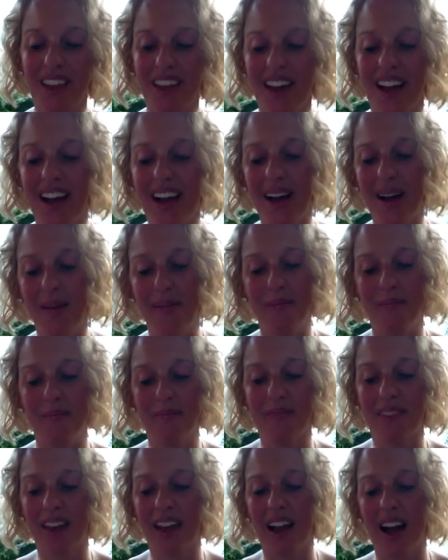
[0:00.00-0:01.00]
I
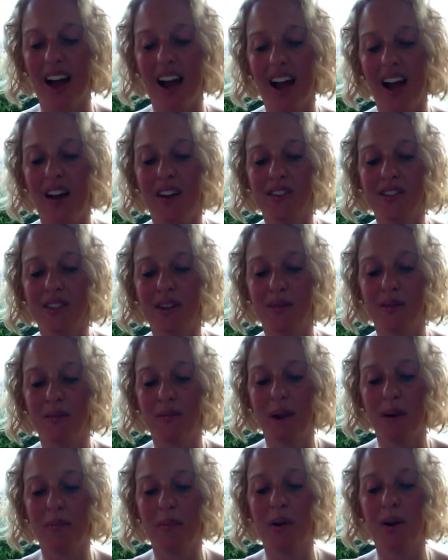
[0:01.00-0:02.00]
also
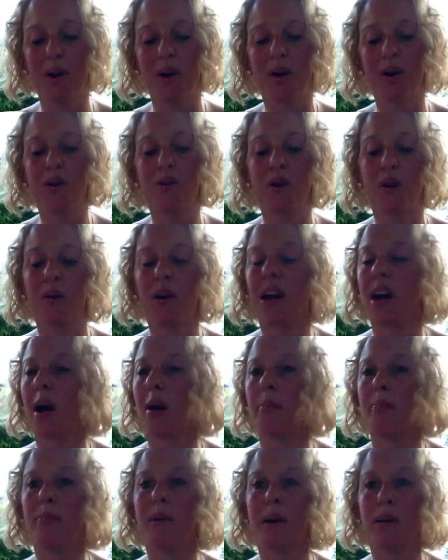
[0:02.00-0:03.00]
remember growing
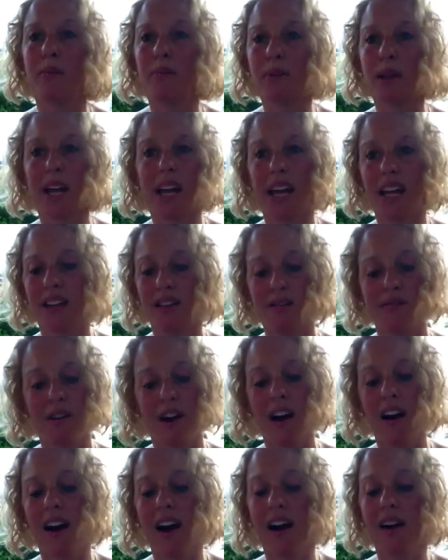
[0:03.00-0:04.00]
up and playing in the
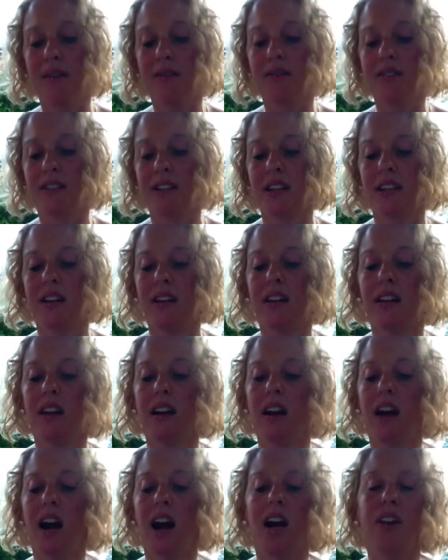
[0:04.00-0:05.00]
firehouse and
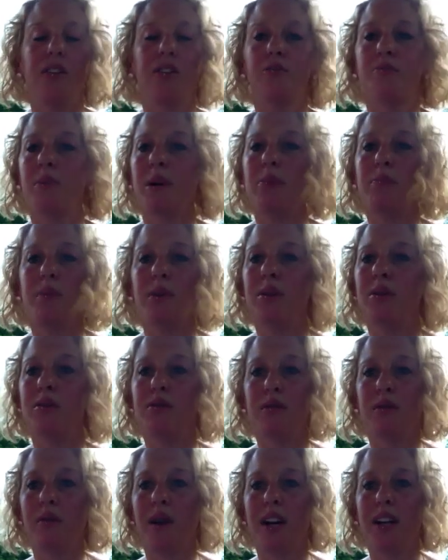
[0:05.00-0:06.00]
on those big,
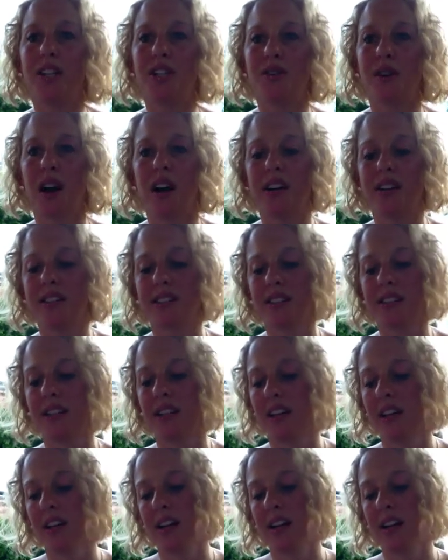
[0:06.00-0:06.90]
beautiful red trucks.